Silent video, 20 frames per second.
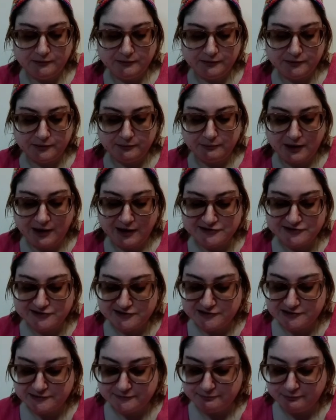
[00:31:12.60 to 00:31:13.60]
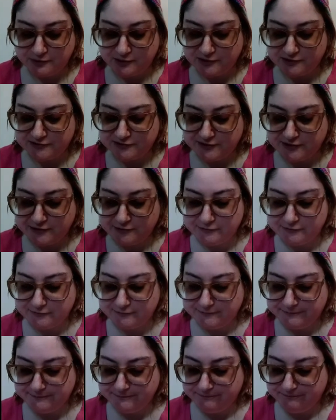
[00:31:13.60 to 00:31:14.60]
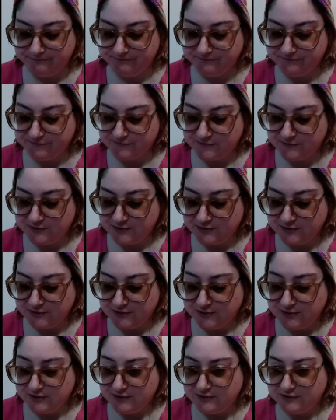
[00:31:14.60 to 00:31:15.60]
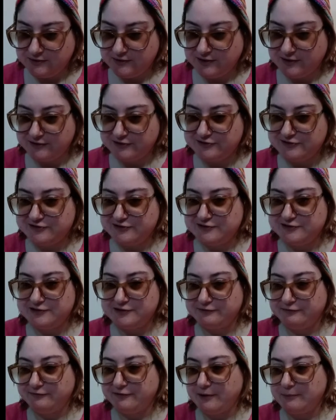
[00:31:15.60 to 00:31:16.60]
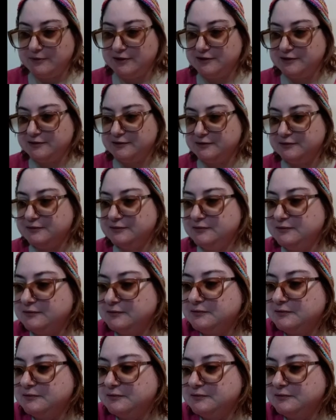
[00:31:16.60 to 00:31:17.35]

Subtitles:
the masculine part down. Next is the feminine.